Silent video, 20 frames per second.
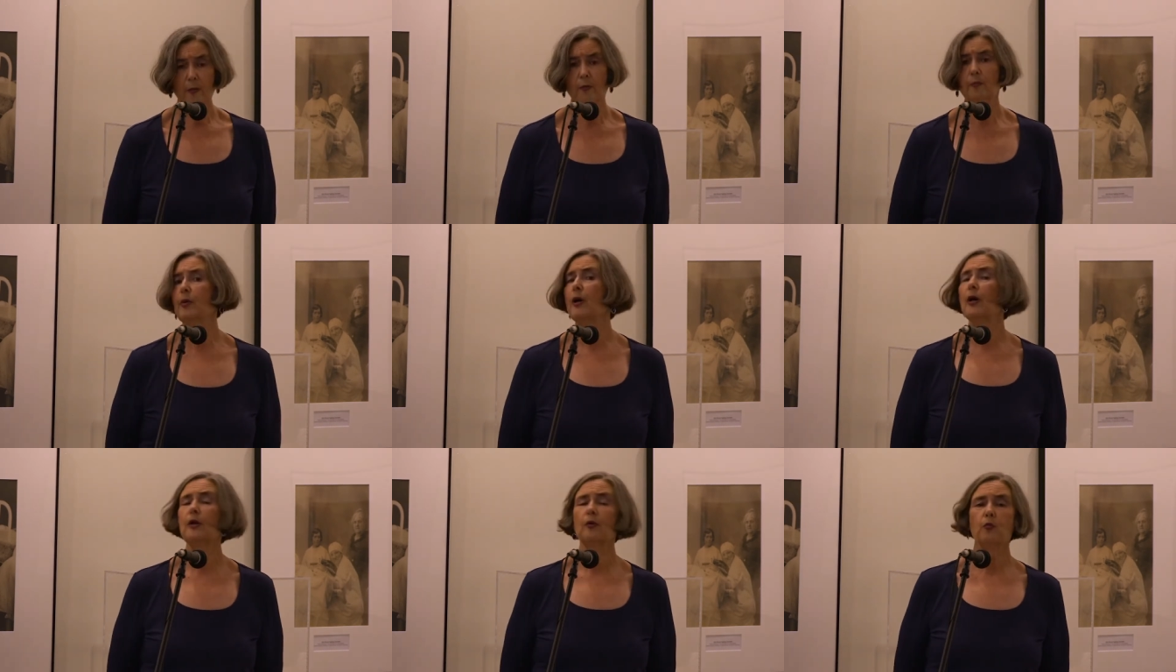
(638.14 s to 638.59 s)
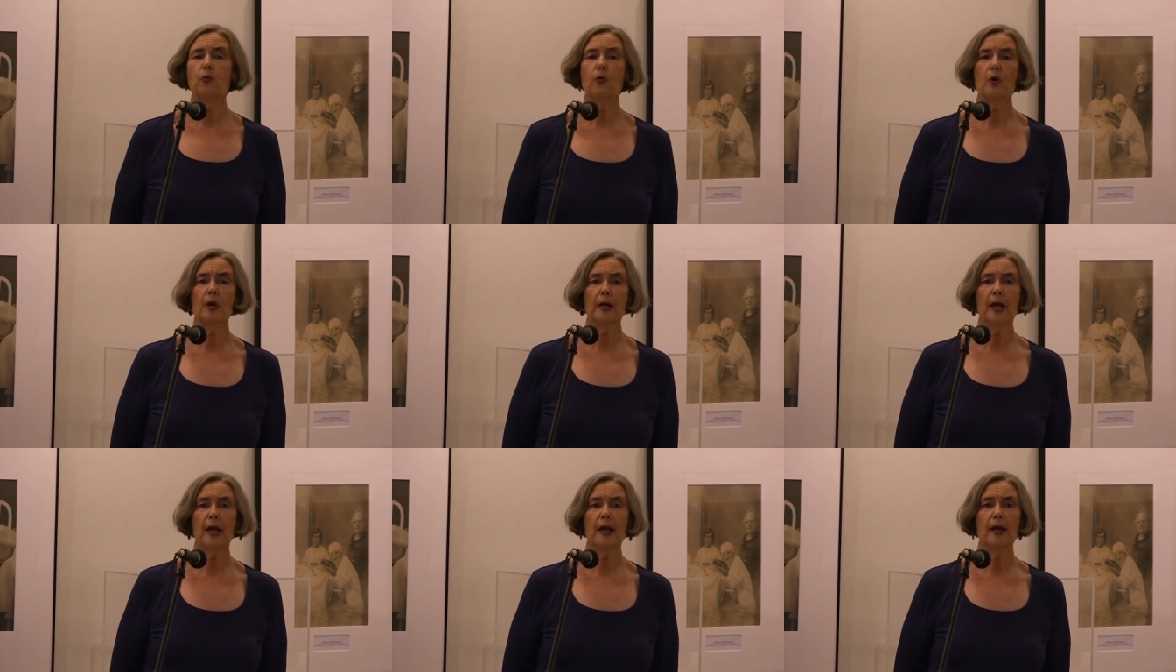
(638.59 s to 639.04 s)
But
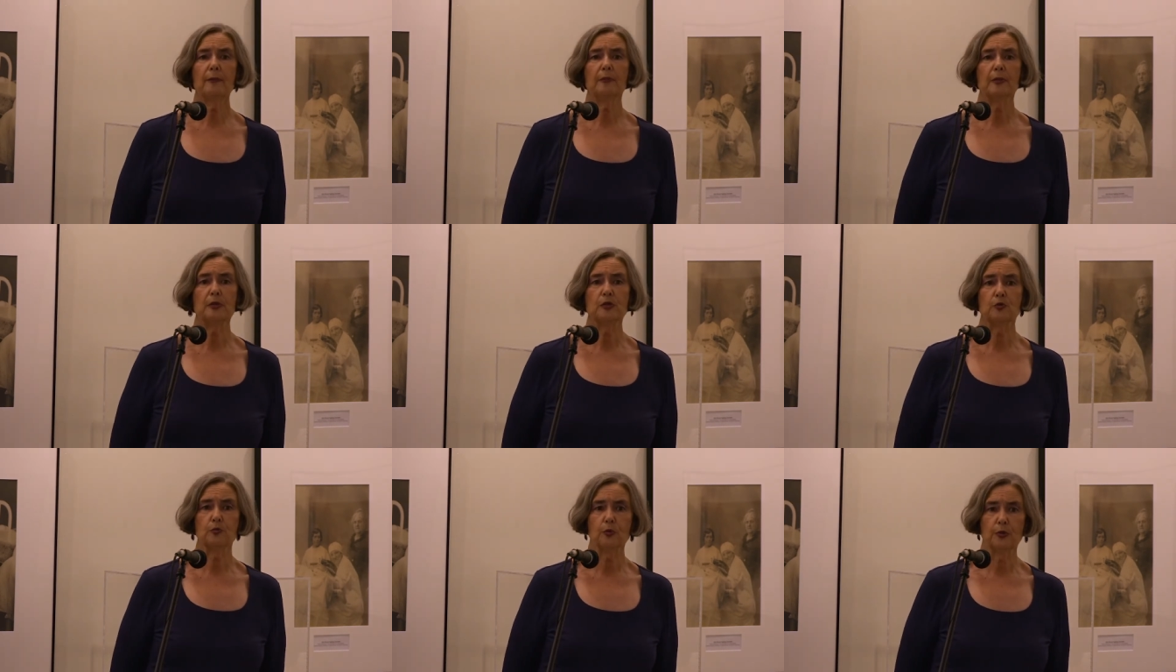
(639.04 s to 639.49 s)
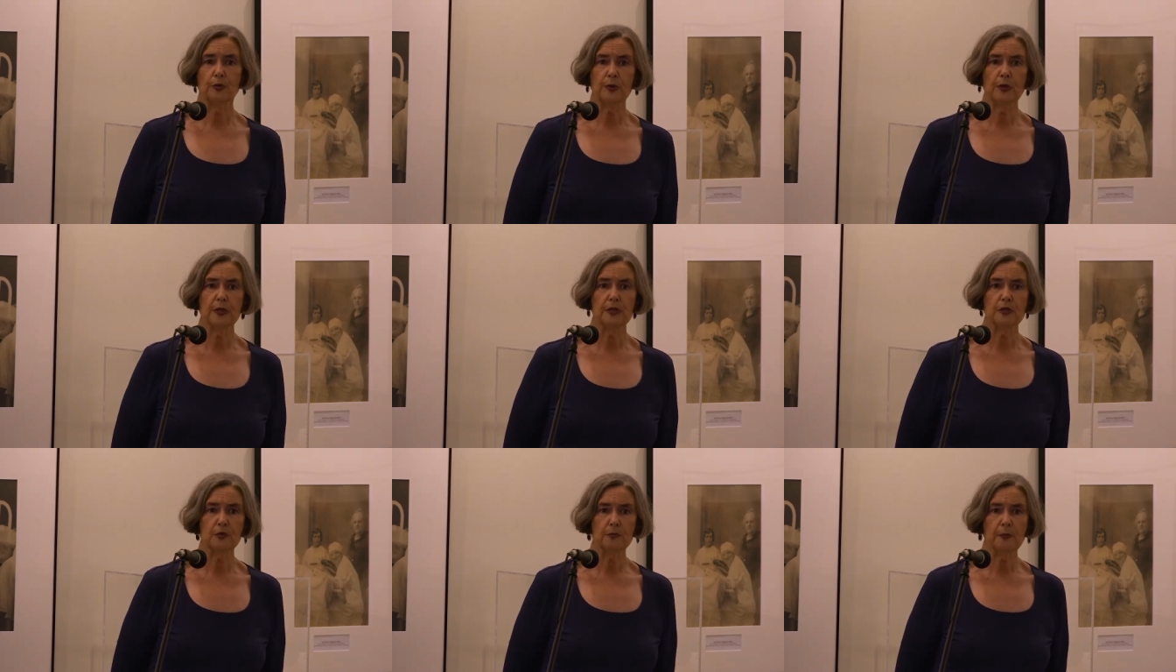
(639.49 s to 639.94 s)
what happens with
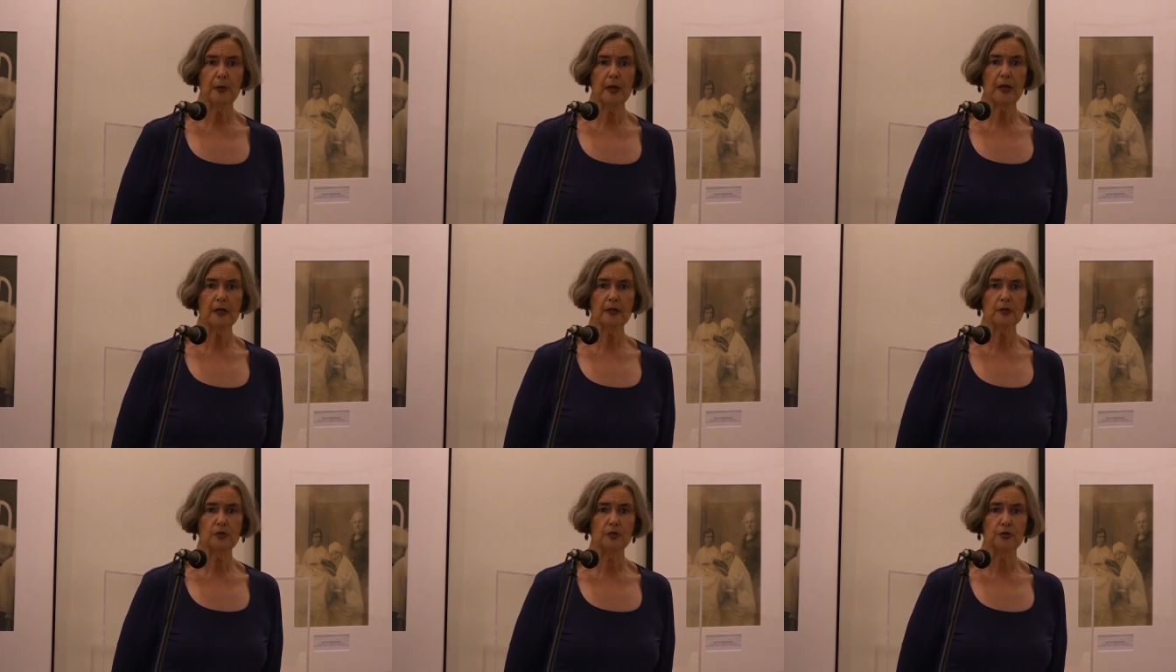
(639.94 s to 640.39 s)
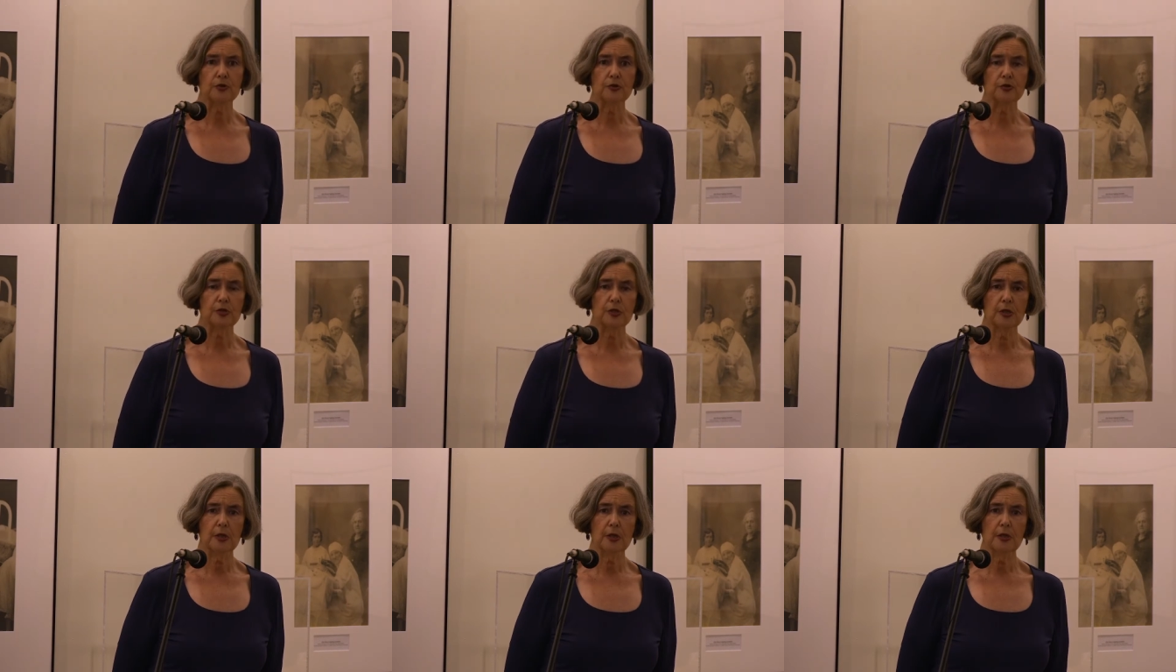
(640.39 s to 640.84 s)
these
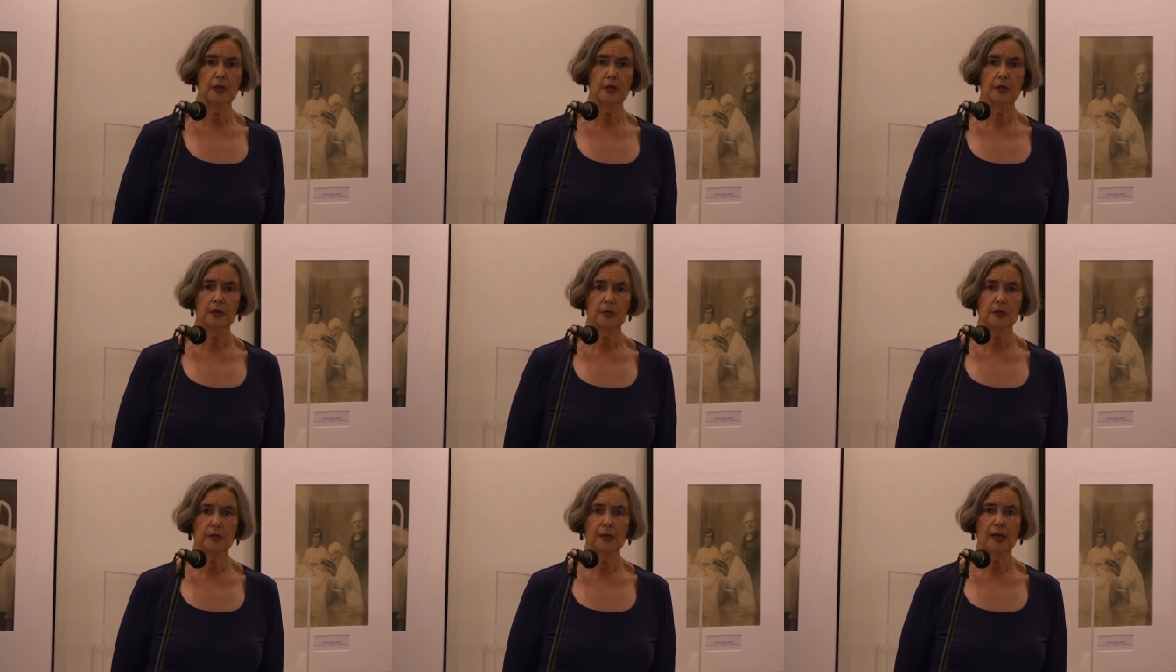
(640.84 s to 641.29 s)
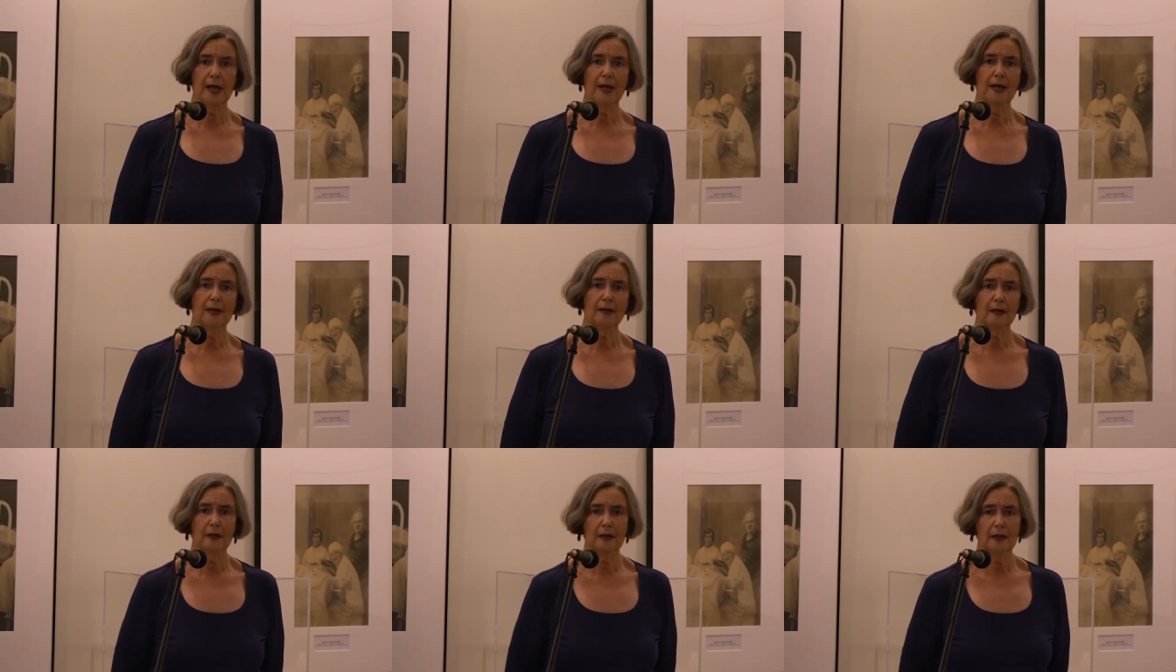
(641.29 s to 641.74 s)
pictures is
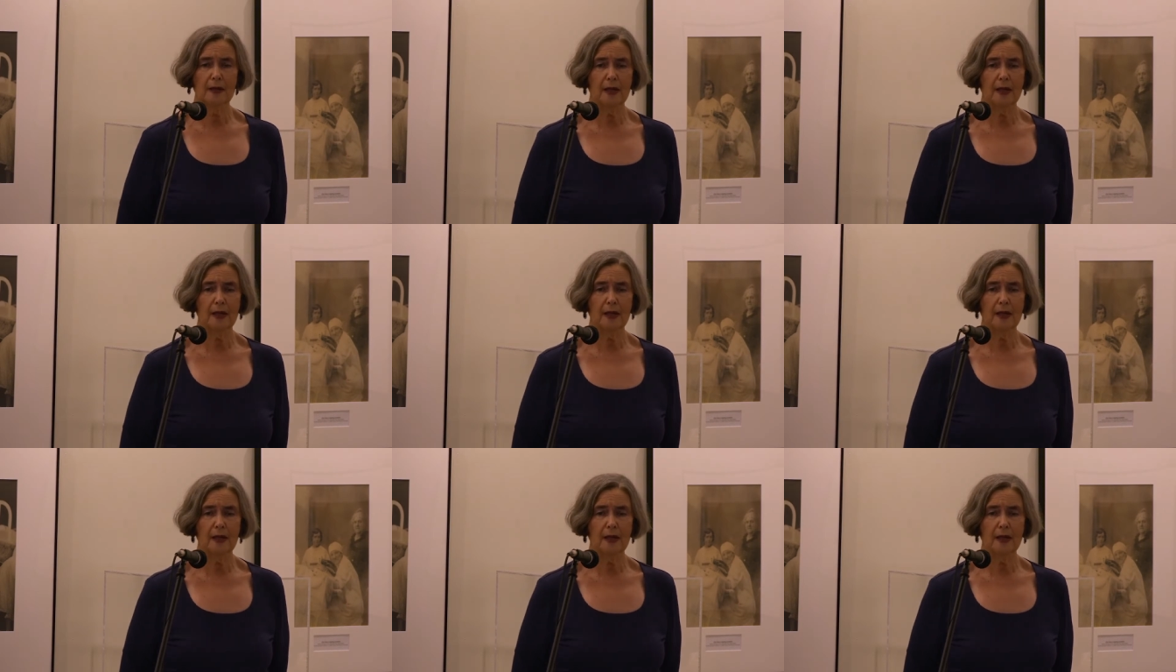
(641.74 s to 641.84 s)
that,